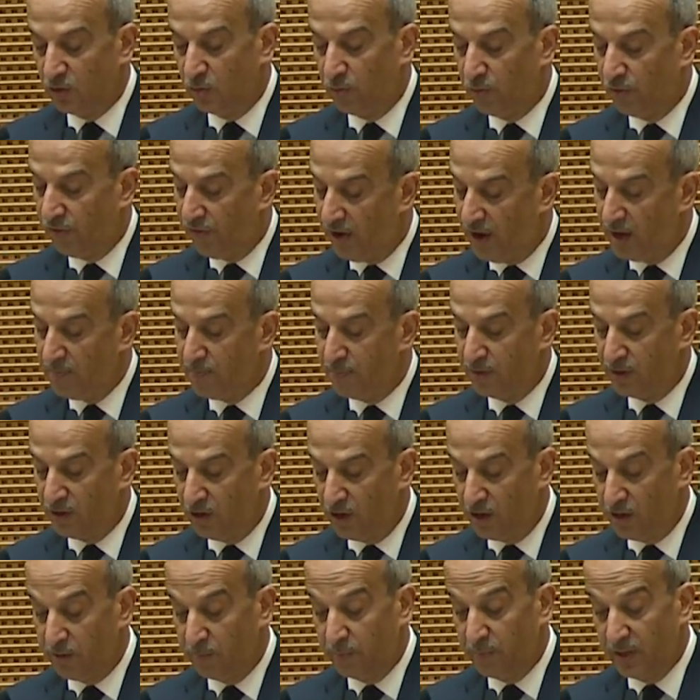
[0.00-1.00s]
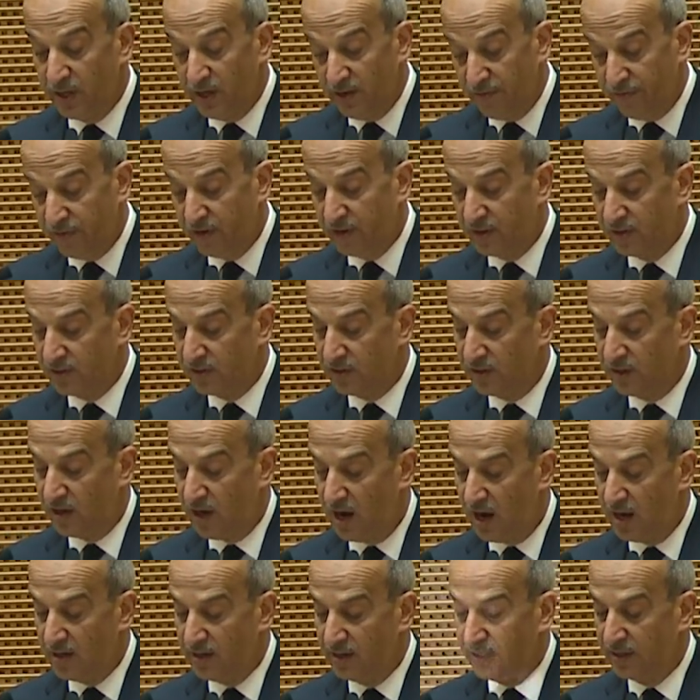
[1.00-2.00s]
to provide periodic briefings
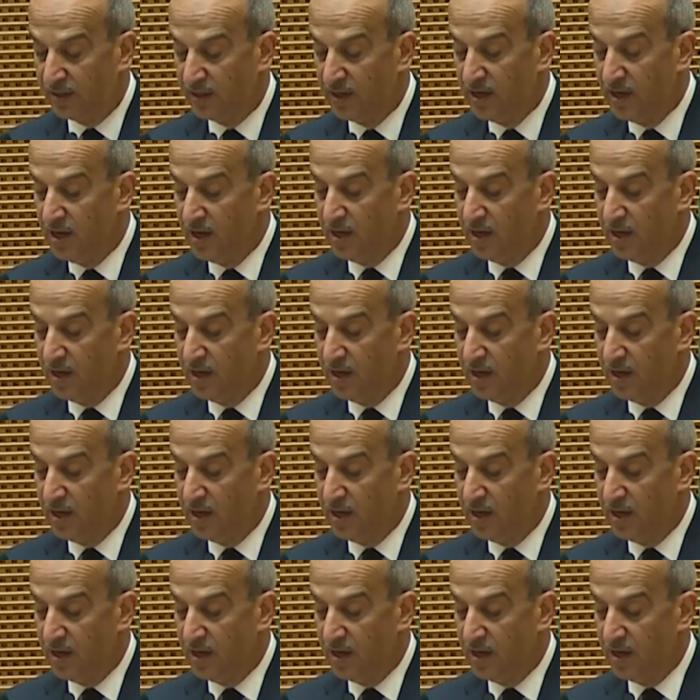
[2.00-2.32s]
regarding